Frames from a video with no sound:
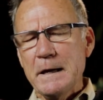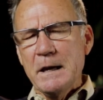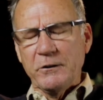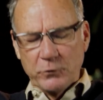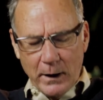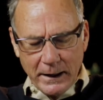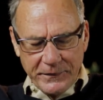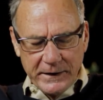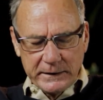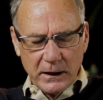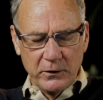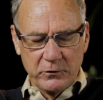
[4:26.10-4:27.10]
So I
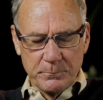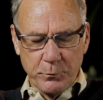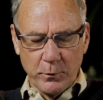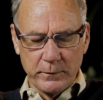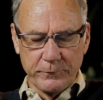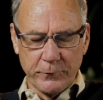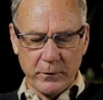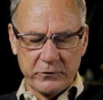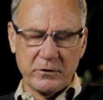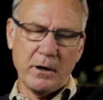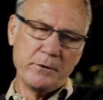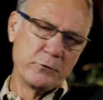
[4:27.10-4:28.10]
think that it's important for us
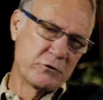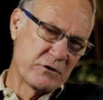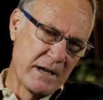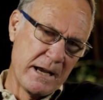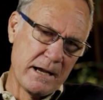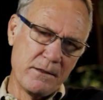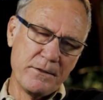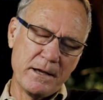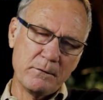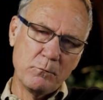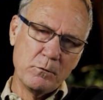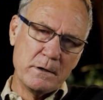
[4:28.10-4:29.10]
to understand
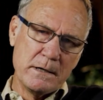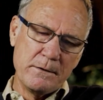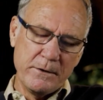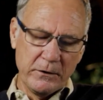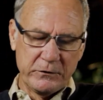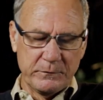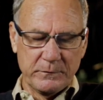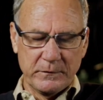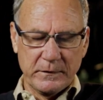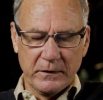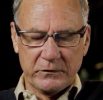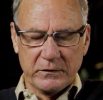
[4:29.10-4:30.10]
that this,
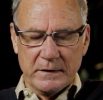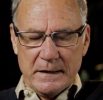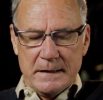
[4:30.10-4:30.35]
this